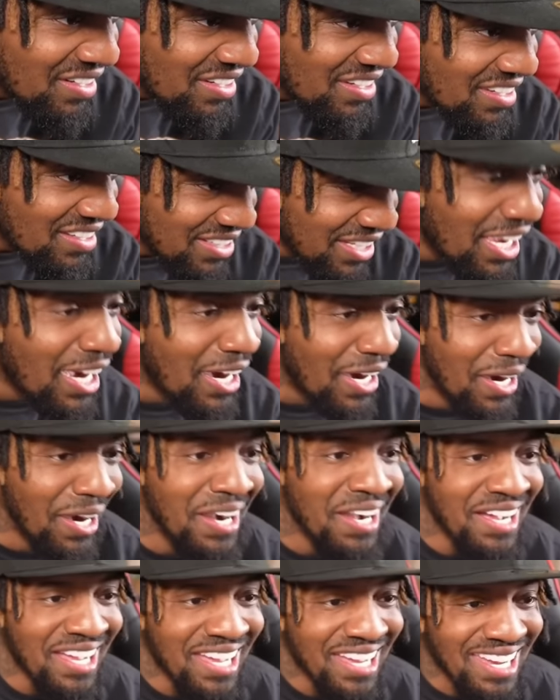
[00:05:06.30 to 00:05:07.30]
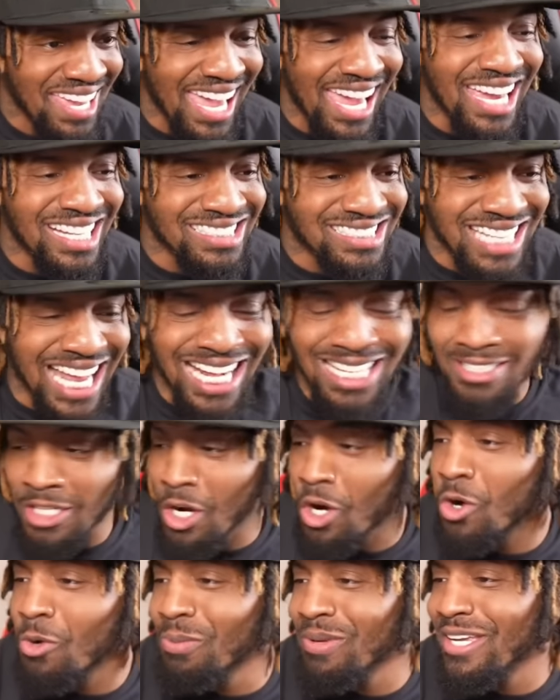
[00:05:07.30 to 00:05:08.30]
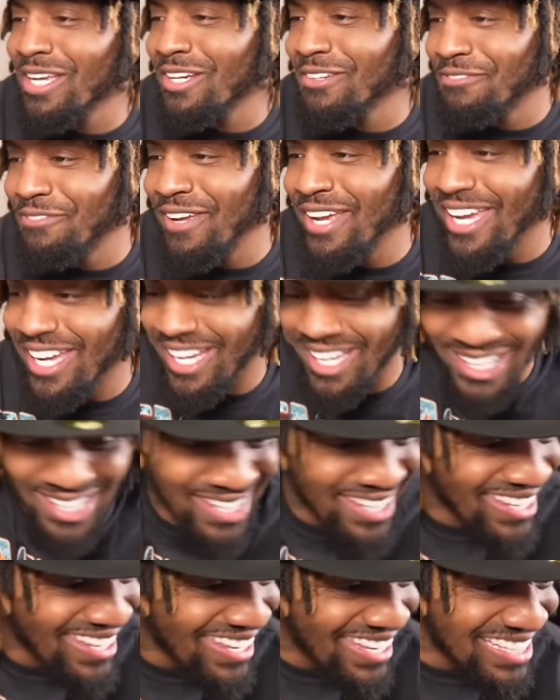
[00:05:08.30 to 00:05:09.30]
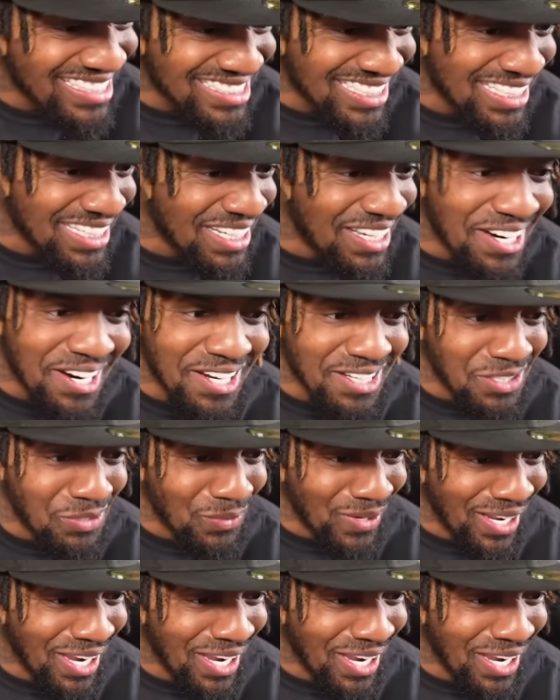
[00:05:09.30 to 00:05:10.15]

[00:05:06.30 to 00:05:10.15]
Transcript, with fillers: Yeah, KSI Toby and Vic is in the underwear.